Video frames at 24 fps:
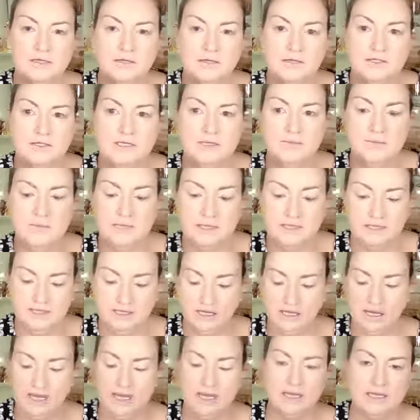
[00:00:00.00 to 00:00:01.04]
got some in
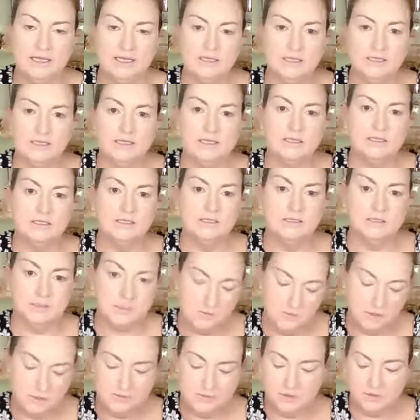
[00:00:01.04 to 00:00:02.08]
a
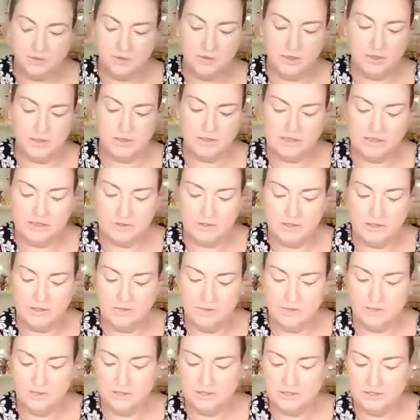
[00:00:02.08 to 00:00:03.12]
subscription box that we
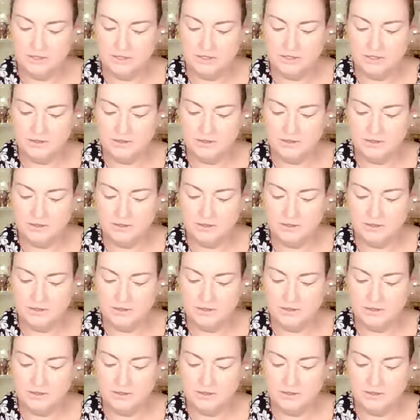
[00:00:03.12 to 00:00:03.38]
unboxed,